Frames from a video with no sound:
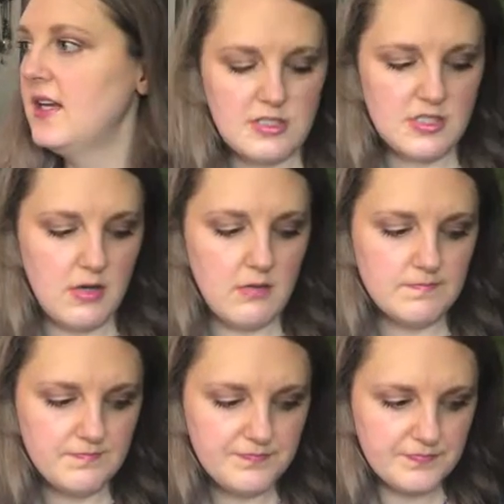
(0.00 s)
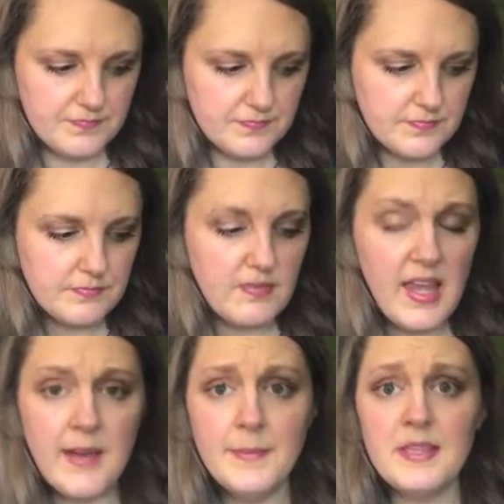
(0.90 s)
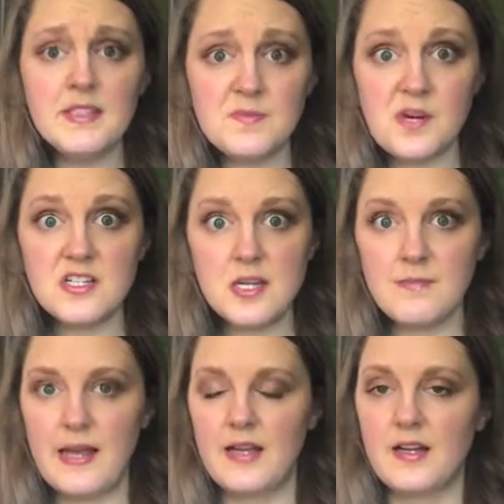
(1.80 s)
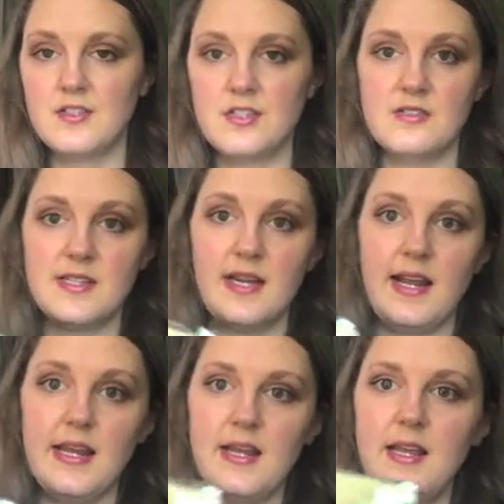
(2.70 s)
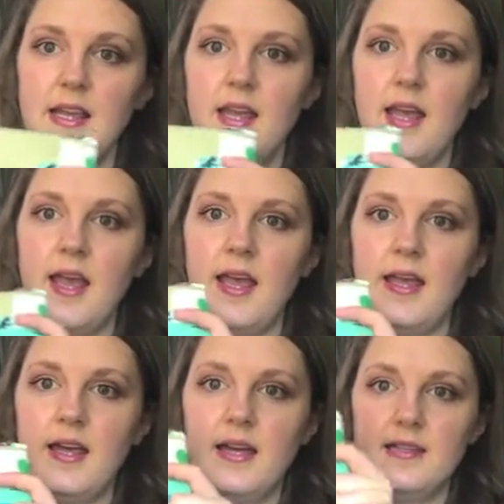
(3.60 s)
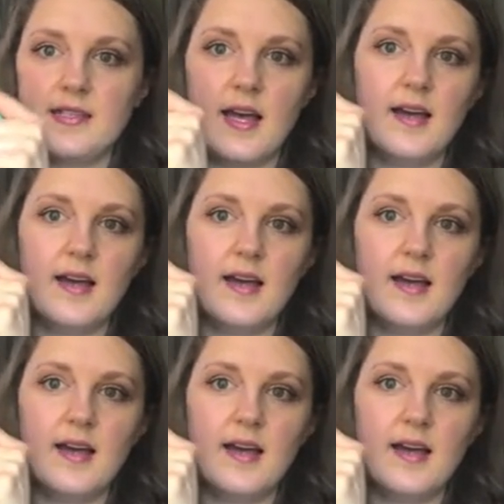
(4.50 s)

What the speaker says: So I made this project bag on Tuesday night, and